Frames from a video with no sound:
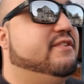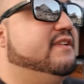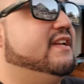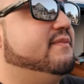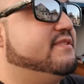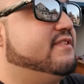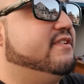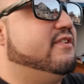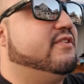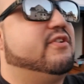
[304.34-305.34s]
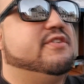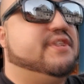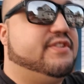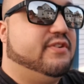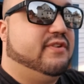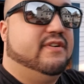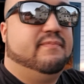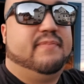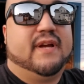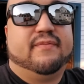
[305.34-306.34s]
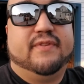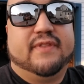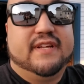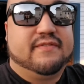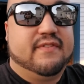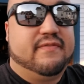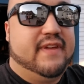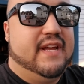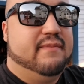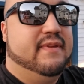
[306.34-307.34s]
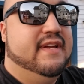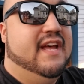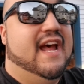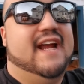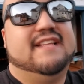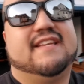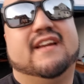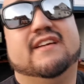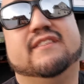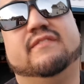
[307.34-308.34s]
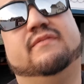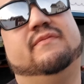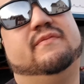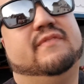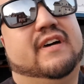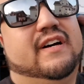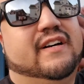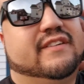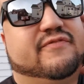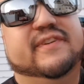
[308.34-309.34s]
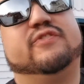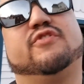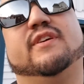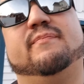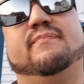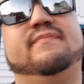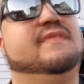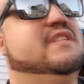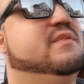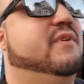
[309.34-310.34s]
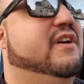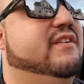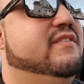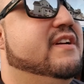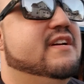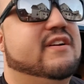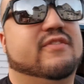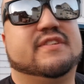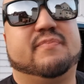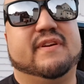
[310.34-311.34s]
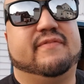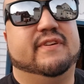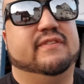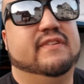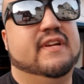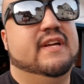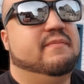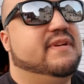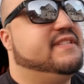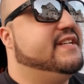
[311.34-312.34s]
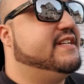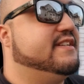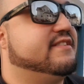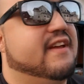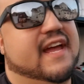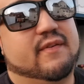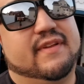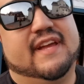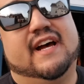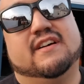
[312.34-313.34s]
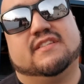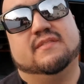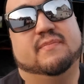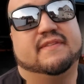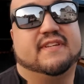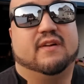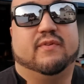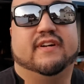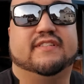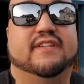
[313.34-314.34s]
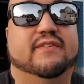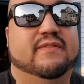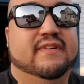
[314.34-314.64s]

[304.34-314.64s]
doing nothing. I'm just going to go to the grocery store, pick up a few things for the fam. Addie's got a field trip tomorrow, going to Springfield. Me and CJ just going to hang around the house. Beth's got to work, so